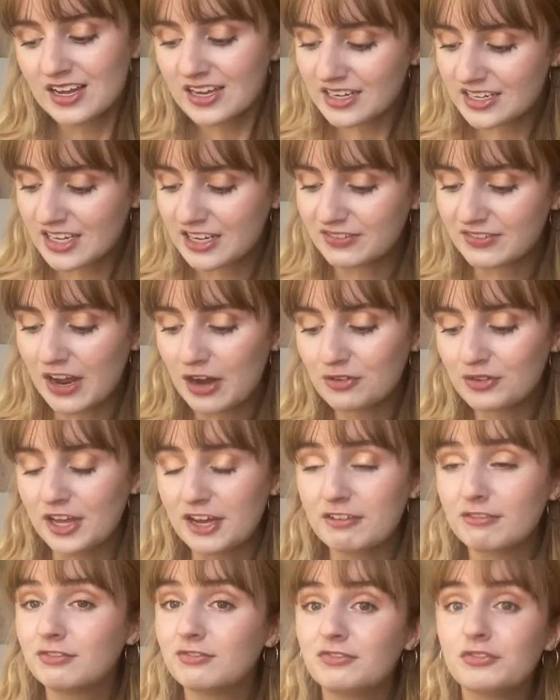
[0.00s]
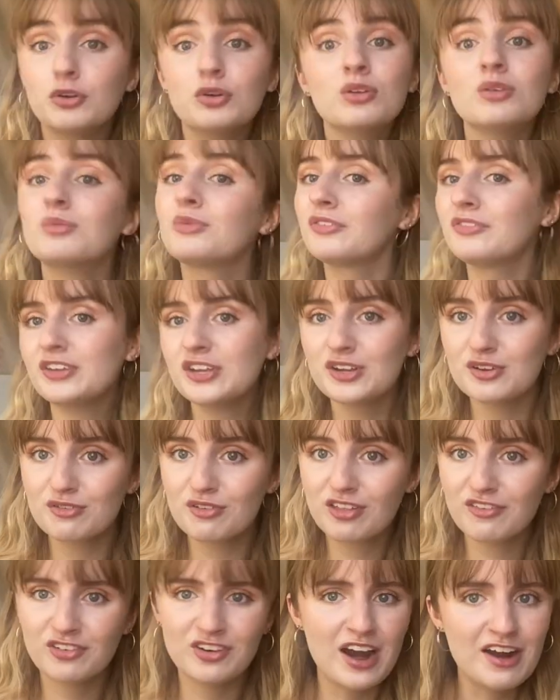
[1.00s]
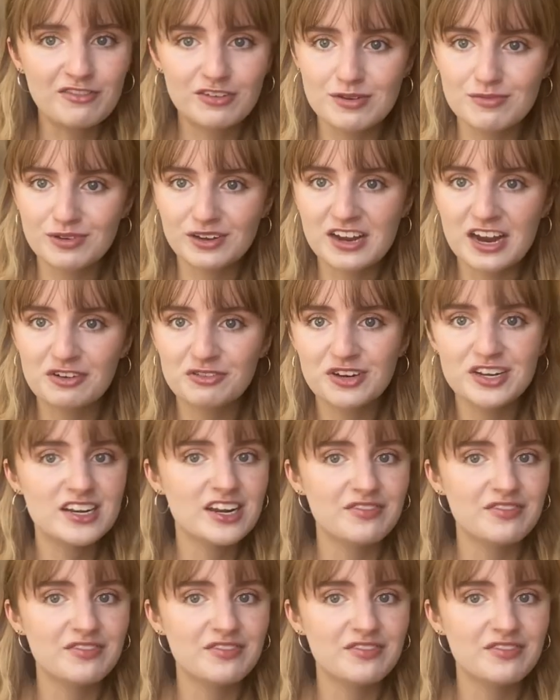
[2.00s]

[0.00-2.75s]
give out like full reviews for every book I read,